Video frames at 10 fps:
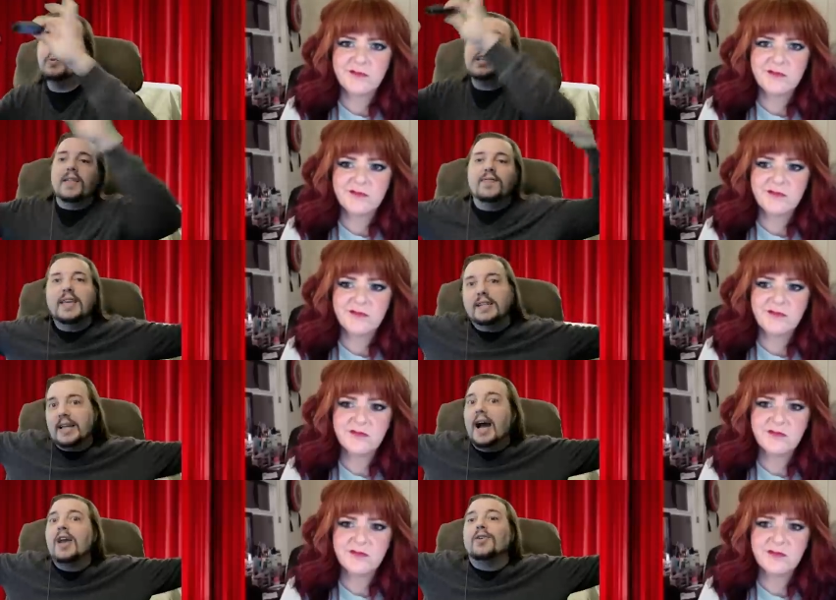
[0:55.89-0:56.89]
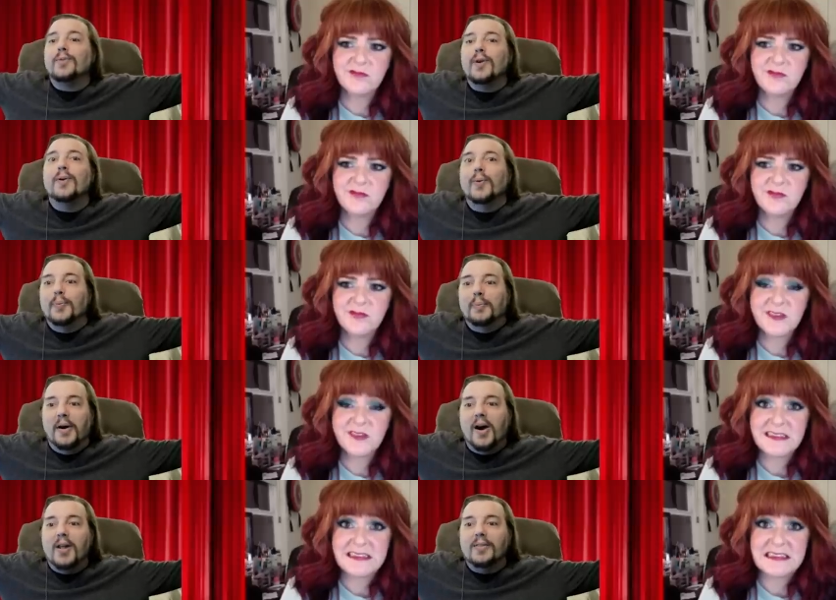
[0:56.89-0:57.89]
Speaker 1: it was getting the entire room,
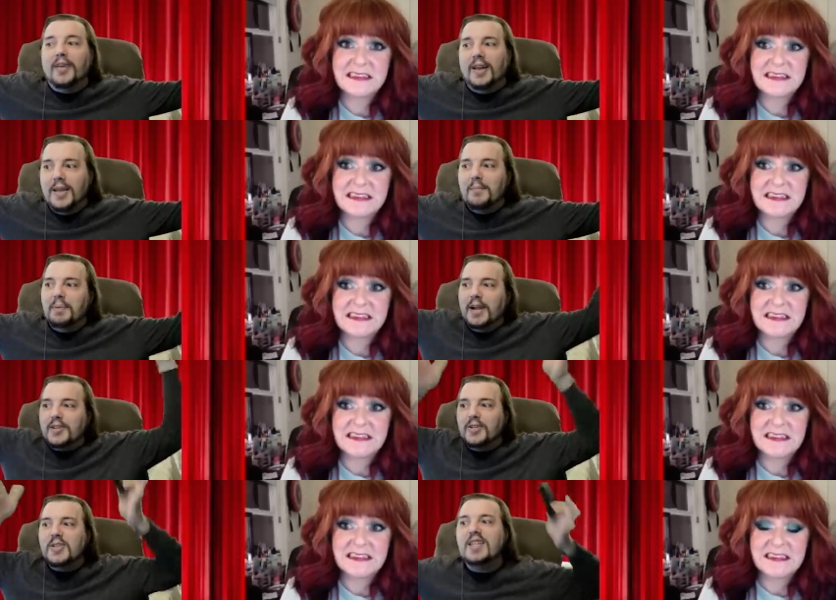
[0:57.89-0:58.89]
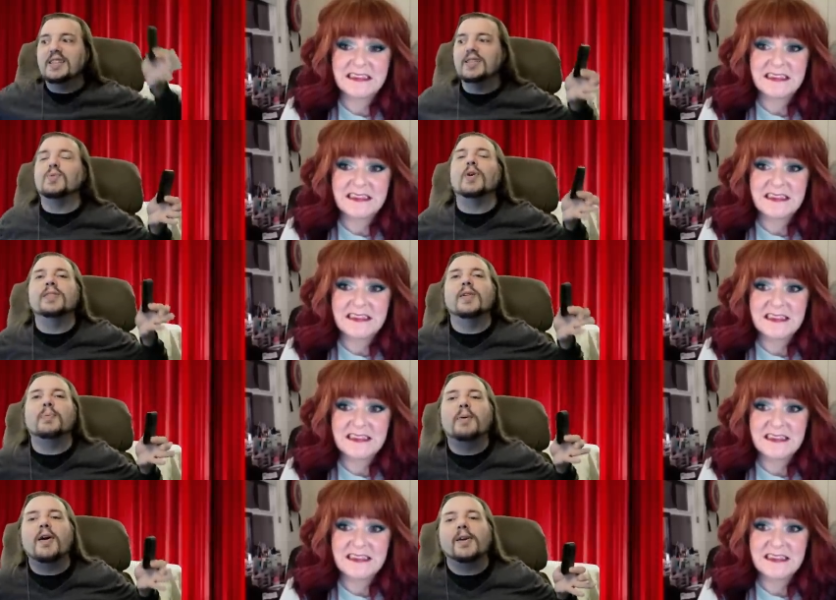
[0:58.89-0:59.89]
all of it. But I just need this one
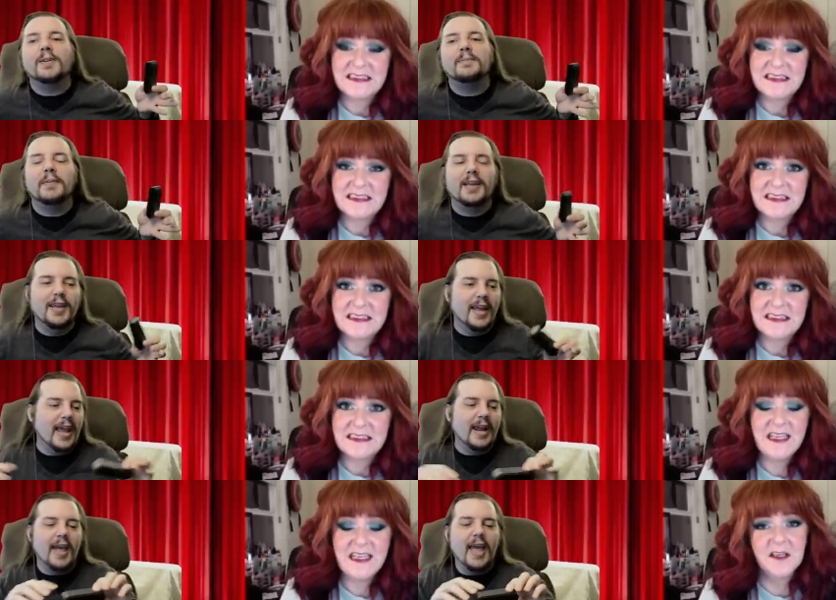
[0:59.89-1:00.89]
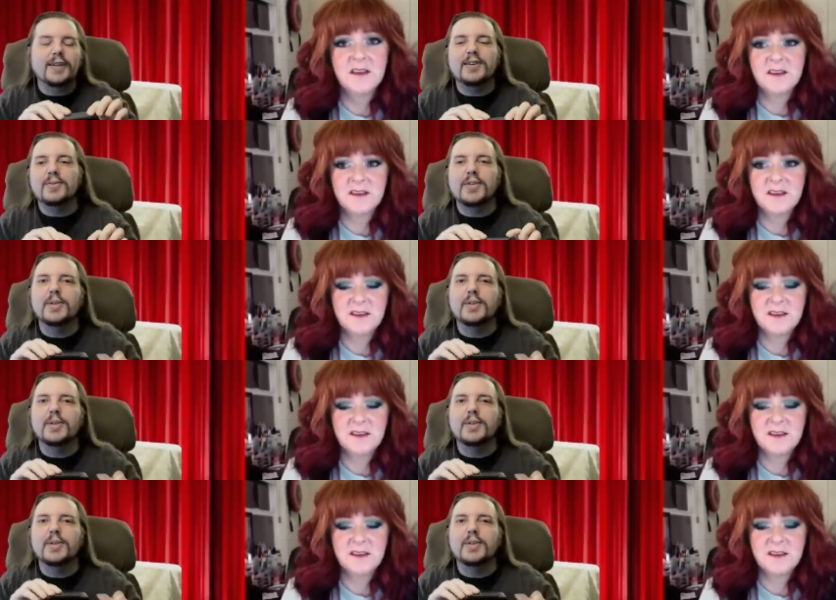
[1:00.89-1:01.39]
little part. And yeah. I had to use